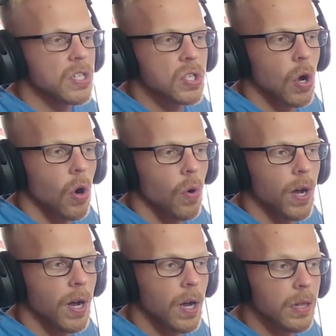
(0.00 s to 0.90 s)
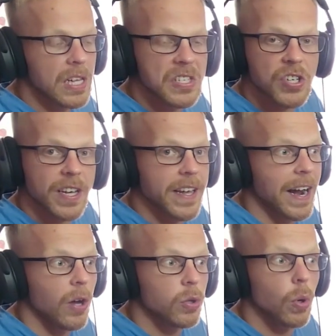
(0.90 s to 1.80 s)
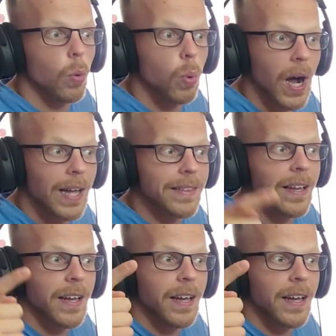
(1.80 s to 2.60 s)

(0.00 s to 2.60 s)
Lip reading: So let's check it out, what